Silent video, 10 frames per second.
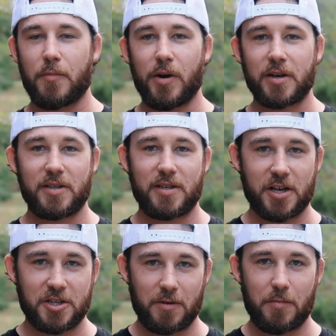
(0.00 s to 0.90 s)
buck
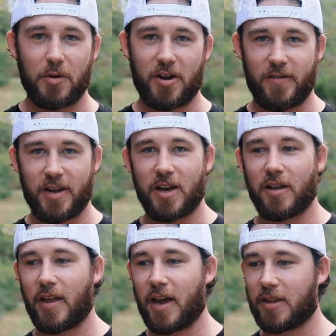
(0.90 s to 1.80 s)
detection, but if you
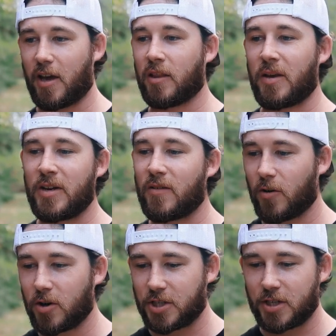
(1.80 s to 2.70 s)
get like the unlimited
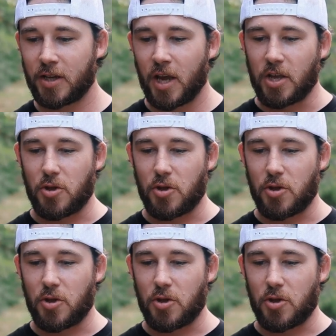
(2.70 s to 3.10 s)
version,